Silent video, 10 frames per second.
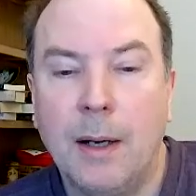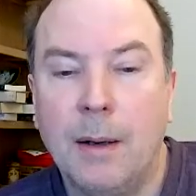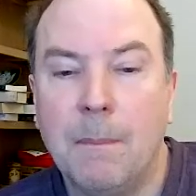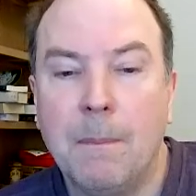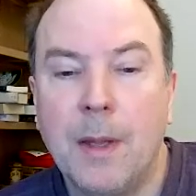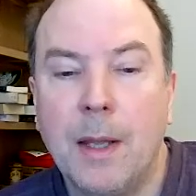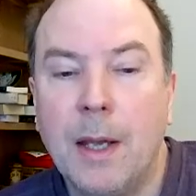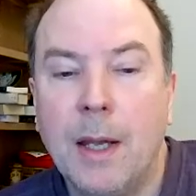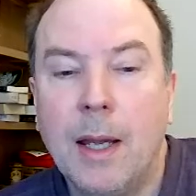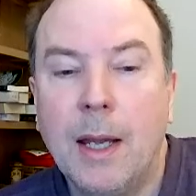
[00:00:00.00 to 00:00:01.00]

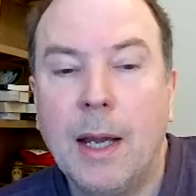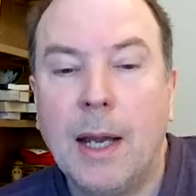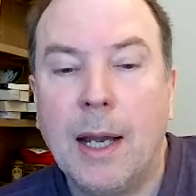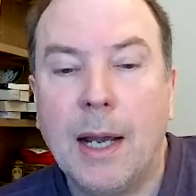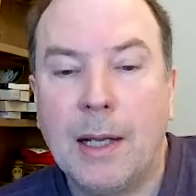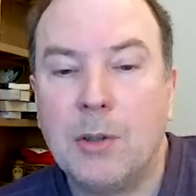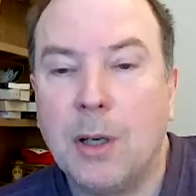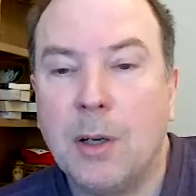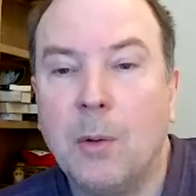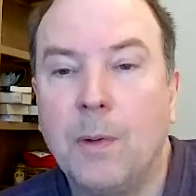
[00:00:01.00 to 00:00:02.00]
And
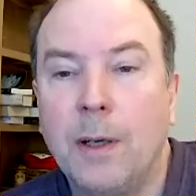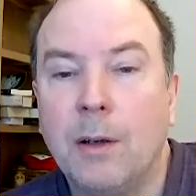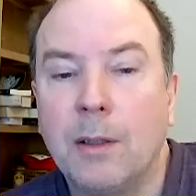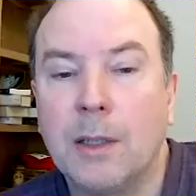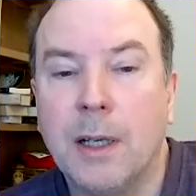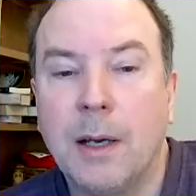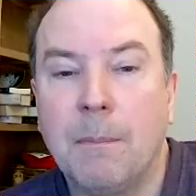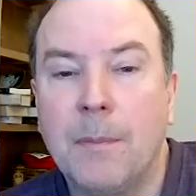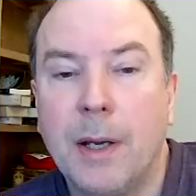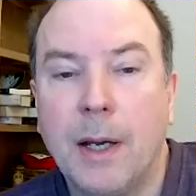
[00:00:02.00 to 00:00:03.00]
it took an awfully long
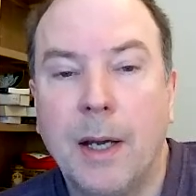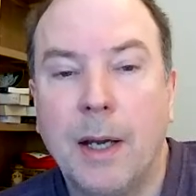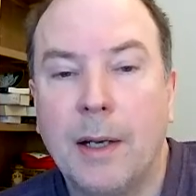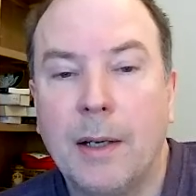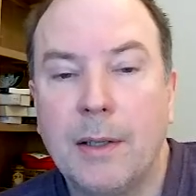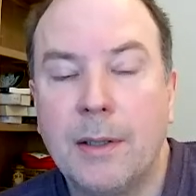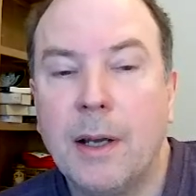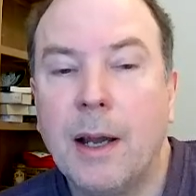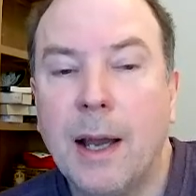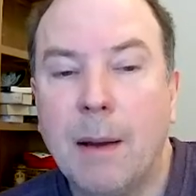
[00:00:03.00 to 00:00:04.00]
time.
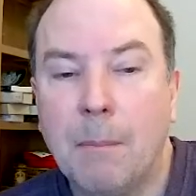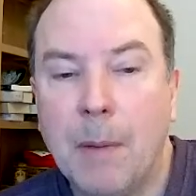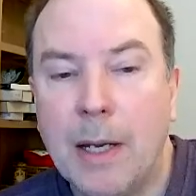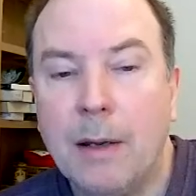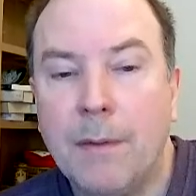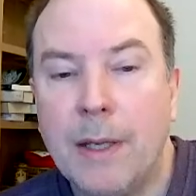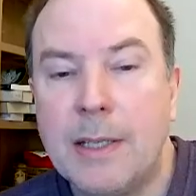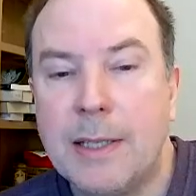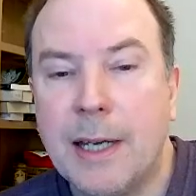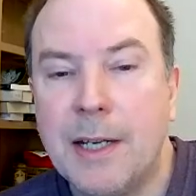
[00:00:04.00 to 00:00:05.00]
And at many of
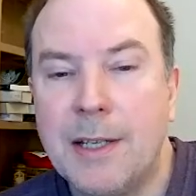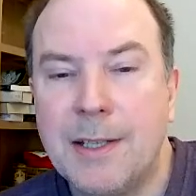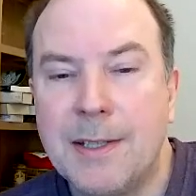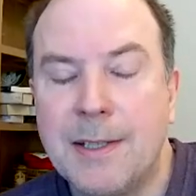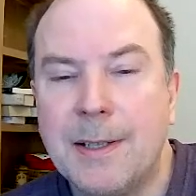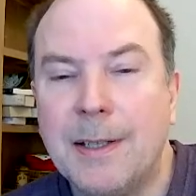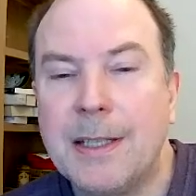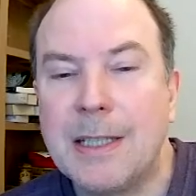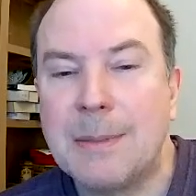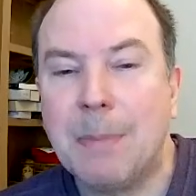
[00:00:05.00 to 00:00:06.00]
these stages,
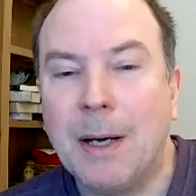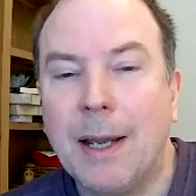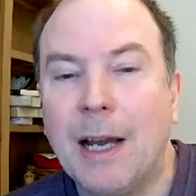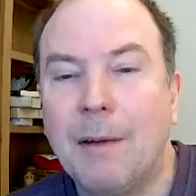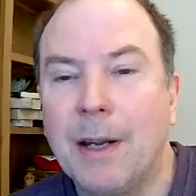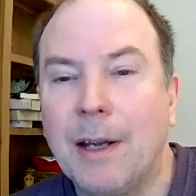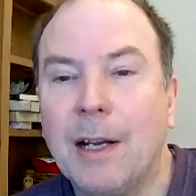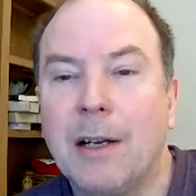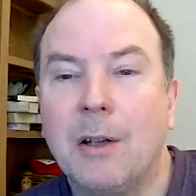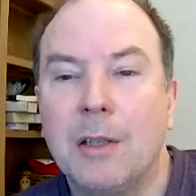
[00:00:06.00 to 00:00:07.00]
despite
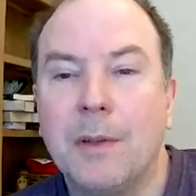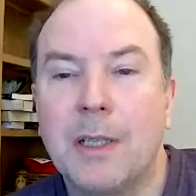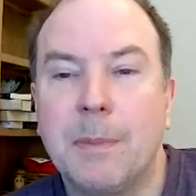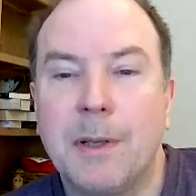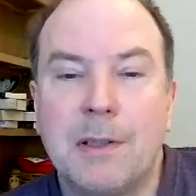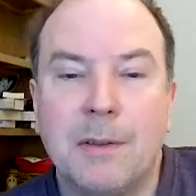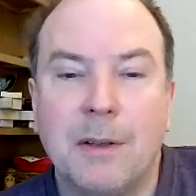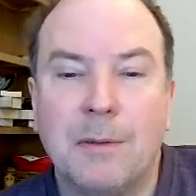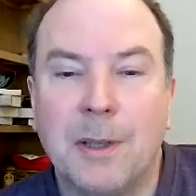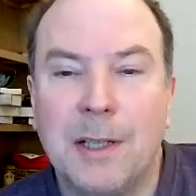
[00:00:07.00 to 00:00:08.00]
having had a lot of
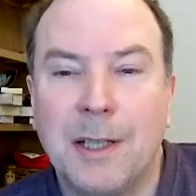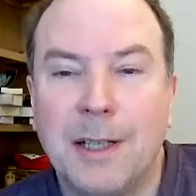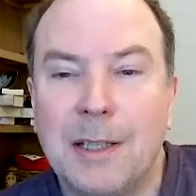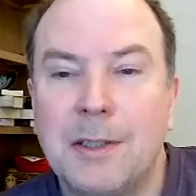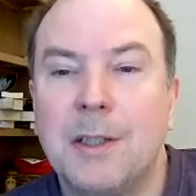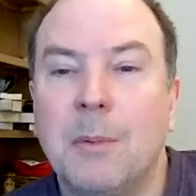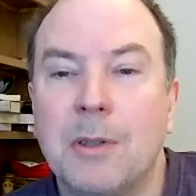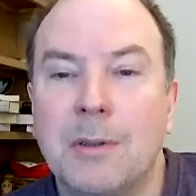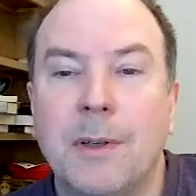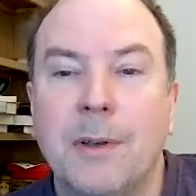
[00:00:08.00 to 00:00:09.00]
experience of writing, I
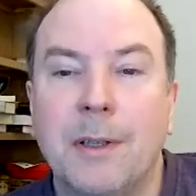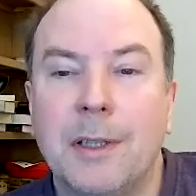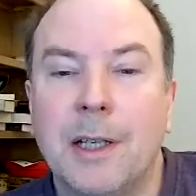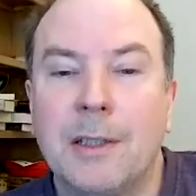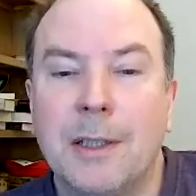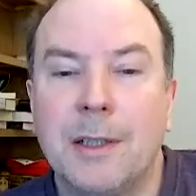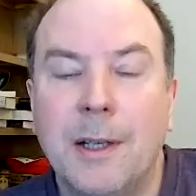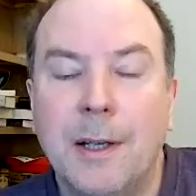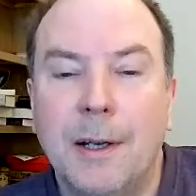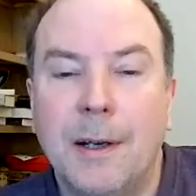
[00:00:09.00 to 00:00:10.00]
still wasn't very good at it.